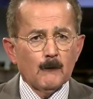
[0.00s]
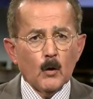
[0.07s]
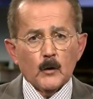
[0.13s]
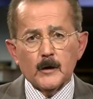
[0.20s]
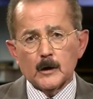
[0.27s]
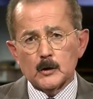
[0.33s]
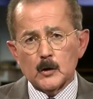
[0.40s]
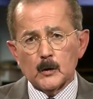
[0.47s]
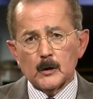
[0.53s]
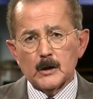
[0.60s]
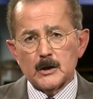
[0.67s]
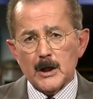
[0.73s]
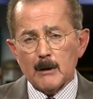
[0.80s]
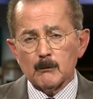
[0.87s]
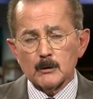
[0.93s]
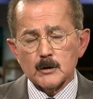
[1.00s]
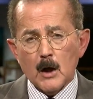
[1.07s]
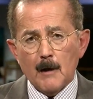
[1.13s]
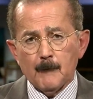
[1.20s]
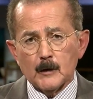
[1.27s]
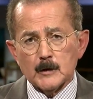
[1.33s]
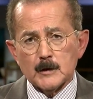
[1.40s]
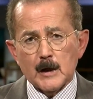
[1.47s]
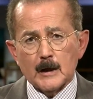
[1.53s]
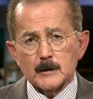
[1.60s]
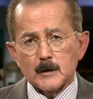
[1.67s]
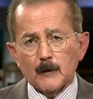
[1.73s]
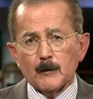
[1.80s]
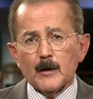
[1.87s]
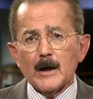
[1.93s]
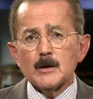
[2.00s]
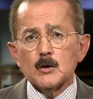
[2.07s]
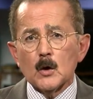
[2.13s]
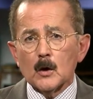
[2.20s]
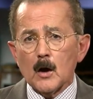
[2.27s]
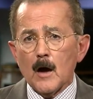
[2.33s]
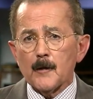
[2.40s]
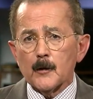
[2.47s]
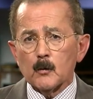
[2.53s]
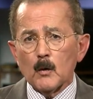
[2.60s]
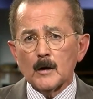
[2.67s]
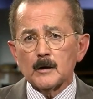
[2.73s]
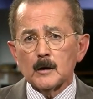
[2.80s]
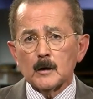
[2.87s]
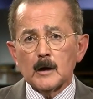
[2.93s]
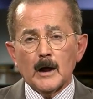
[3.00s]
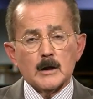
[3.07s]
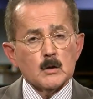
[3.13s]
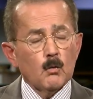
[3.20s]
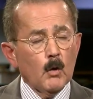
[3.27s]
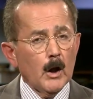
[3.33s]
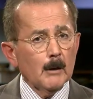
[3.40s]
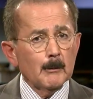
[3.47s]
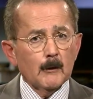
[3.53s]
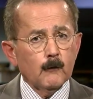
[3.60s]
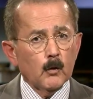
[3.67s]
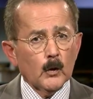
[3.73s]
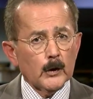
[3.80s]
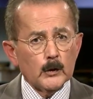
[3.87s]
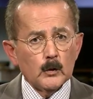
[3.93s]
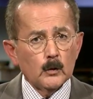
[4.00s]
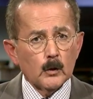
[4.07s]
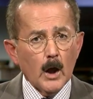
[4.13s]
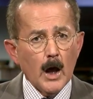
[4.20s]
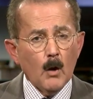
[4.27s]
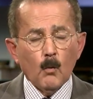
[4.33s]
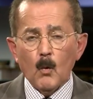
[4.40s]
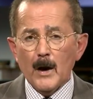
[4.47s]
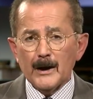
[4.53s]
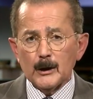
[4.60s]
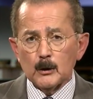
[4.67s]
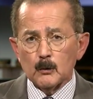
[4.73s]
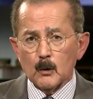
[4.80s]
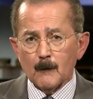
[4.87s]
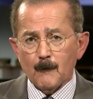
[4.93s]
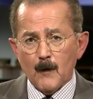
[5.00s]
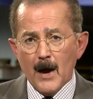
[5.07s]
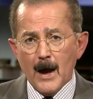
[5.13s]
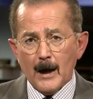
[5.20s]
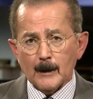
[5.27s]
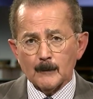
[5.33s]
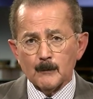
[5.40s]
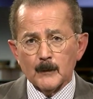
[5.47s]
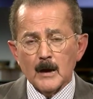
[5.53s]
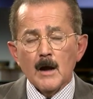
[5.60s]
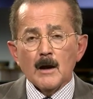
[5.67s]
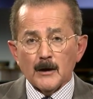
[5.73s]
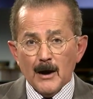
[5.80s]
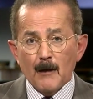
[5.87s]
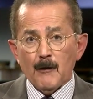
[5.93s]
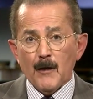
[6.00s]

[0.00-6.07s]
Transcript: for the Attorney General's office says that they took on the Runyon case well before a new law went into effect. Now,